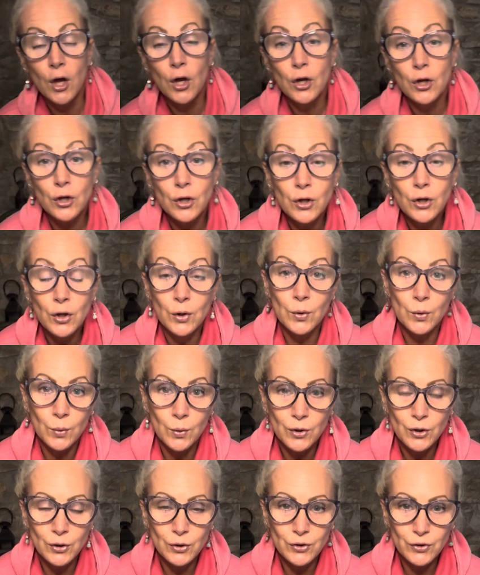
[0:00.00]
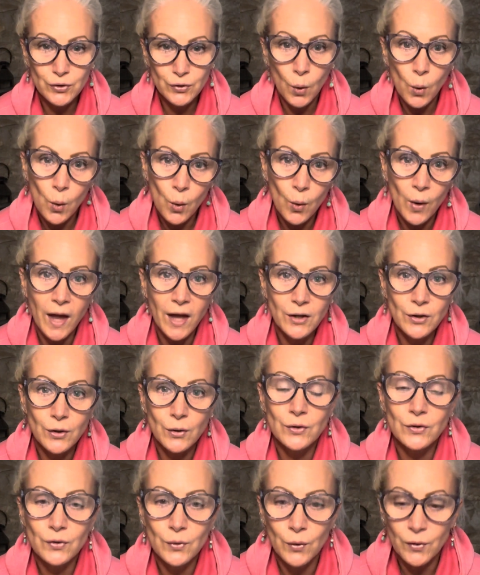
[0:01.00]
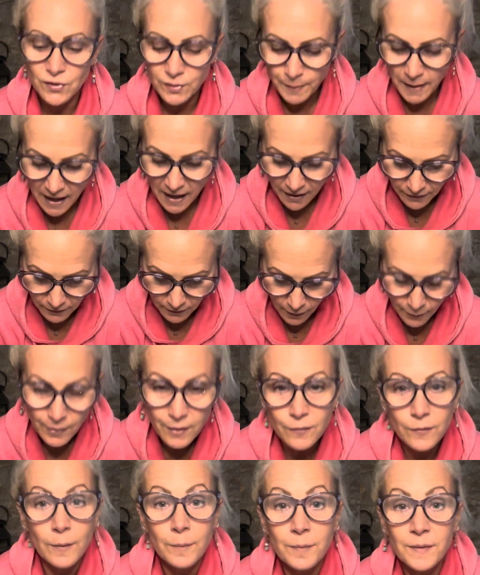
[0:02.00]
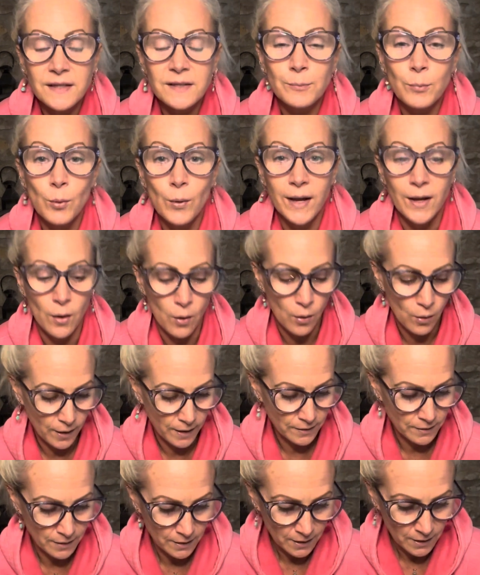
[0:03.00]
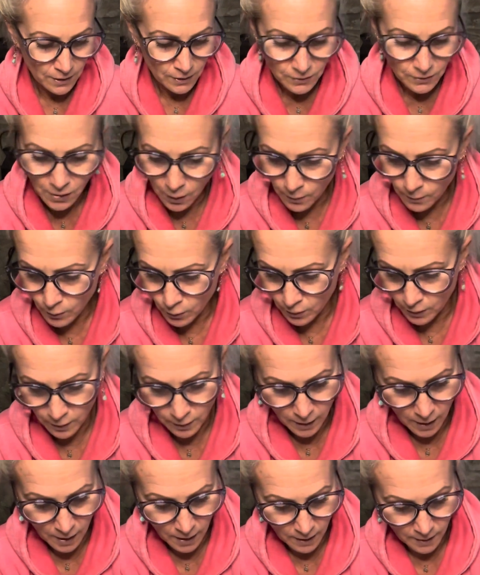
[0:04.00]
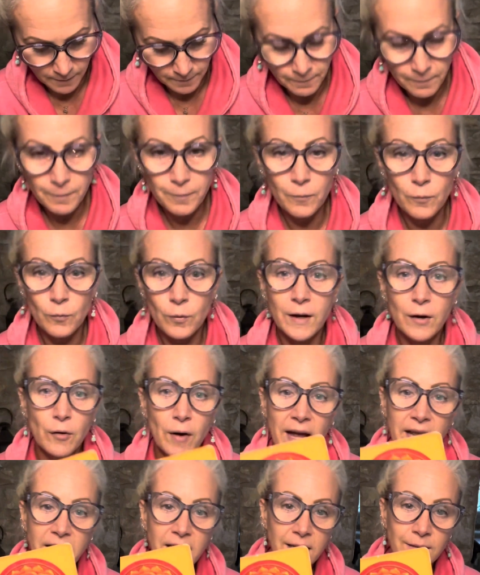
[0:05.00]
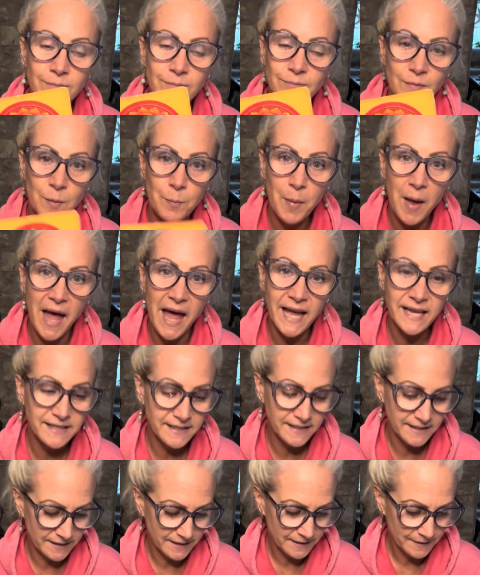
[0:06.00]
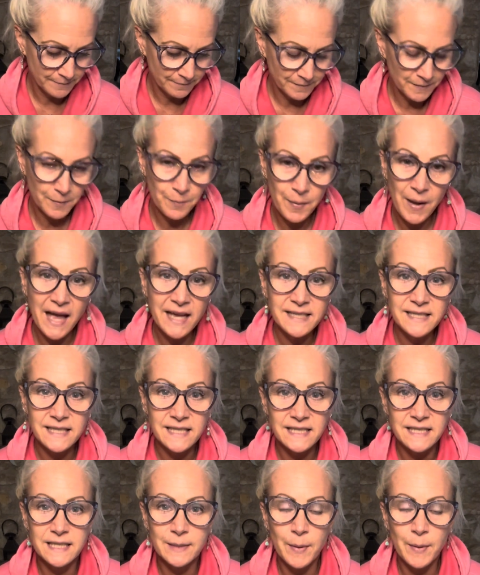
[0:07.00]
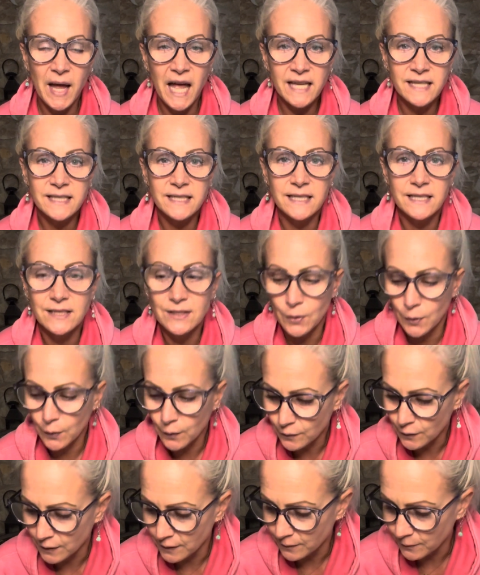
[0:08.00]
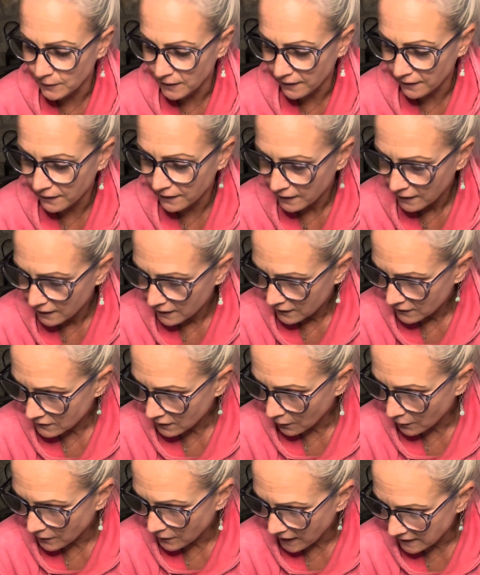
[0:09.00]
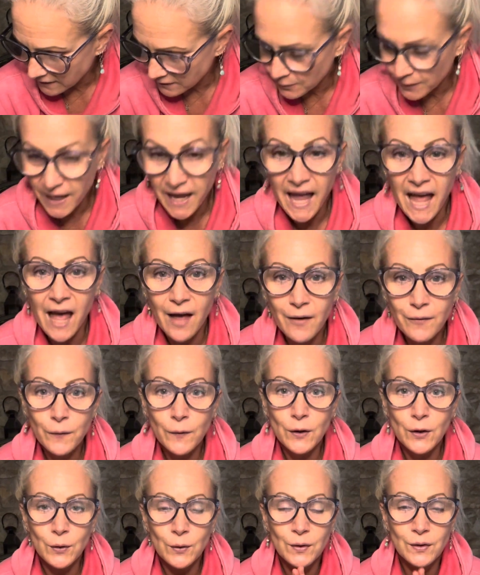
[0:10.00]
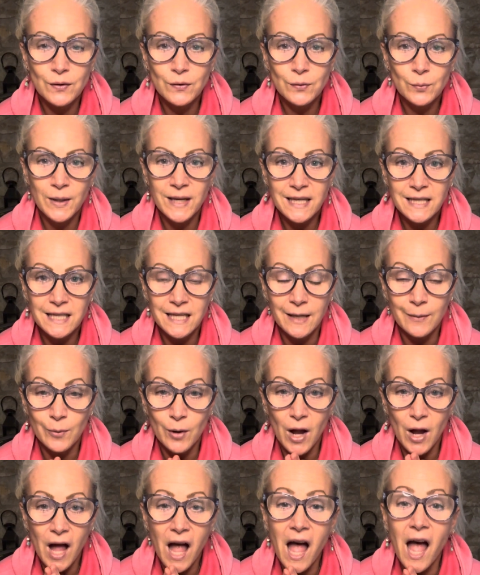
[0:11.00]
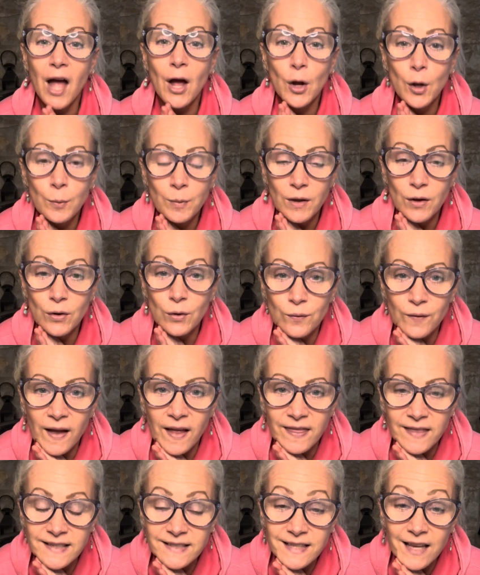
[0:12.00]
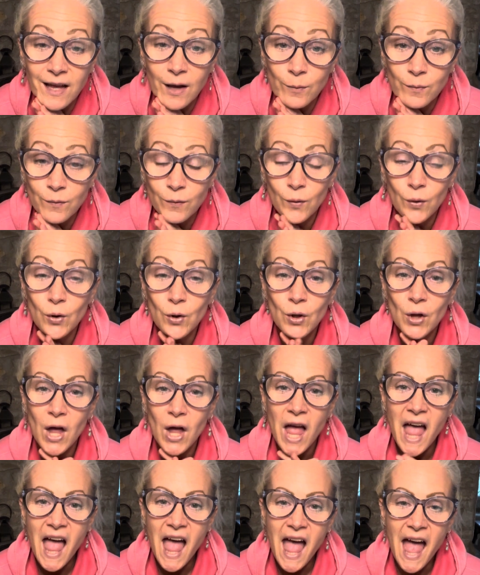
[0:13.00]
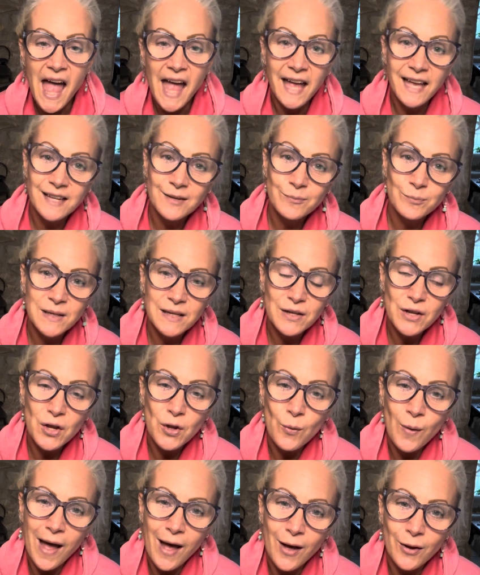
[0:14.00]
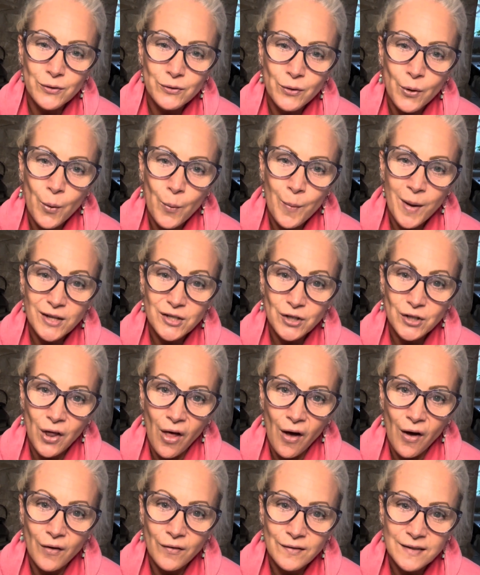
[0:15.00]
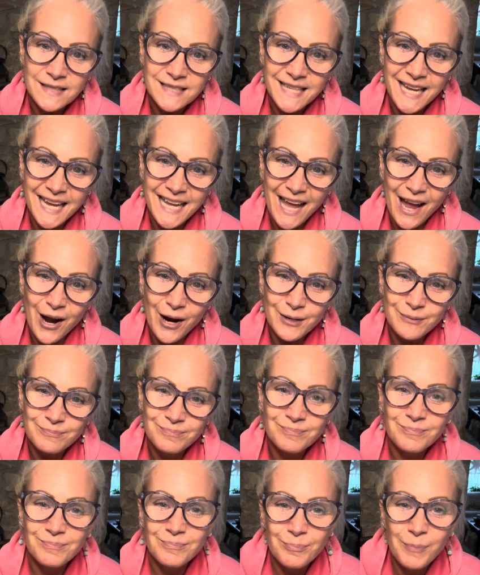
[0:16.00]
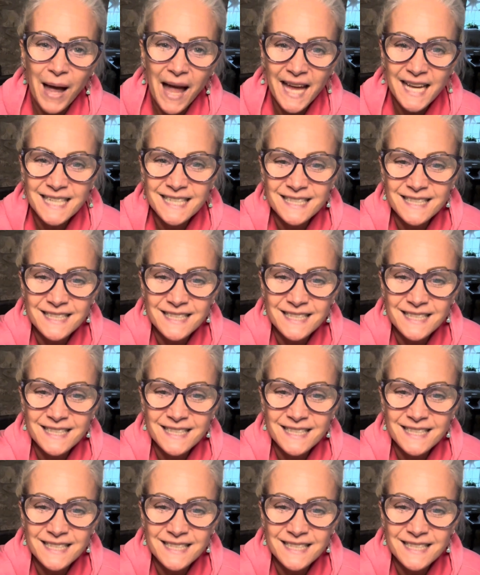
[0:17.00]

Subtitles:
you, your soul, and your soul's path going from this point on. No more regretting the past. The past is the past. It's over it with. So that is what I have for you this week, Libra. I hope that you found this helpful, and I'm sending you out so much love. Take care. Bye.